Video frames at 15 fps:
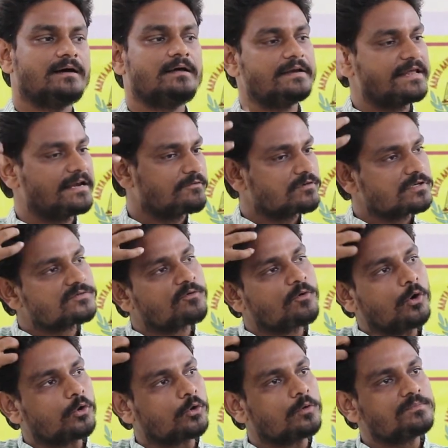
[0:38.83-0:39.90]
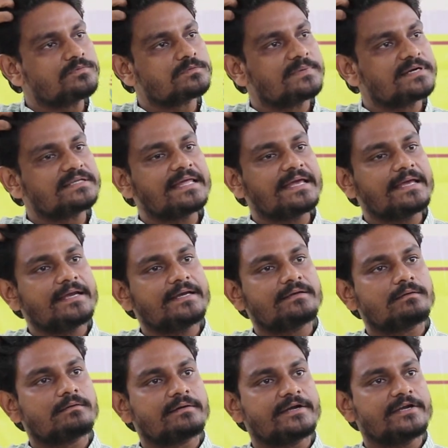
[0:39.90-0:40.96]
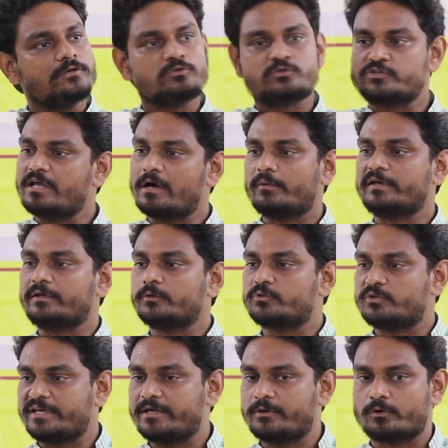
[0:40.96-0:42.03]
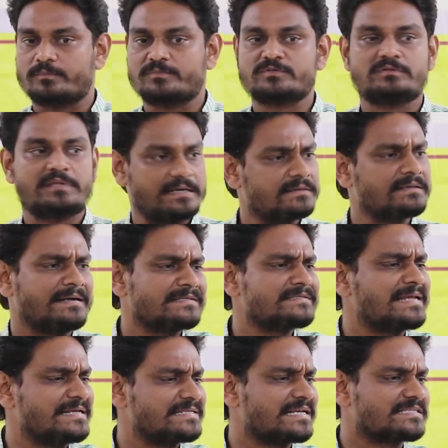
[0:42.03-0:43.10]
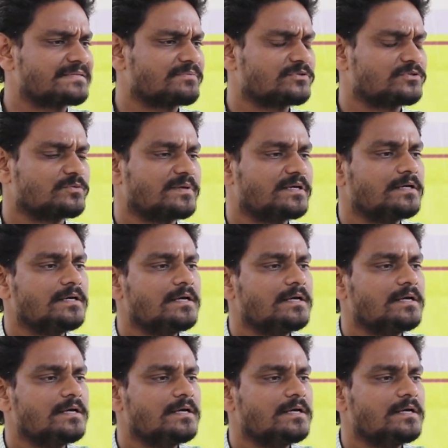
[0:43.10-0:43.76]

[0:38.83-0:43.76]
Earlier it was 4 groups, but it reduced now into 3 groups. That is nice, I suppose to be.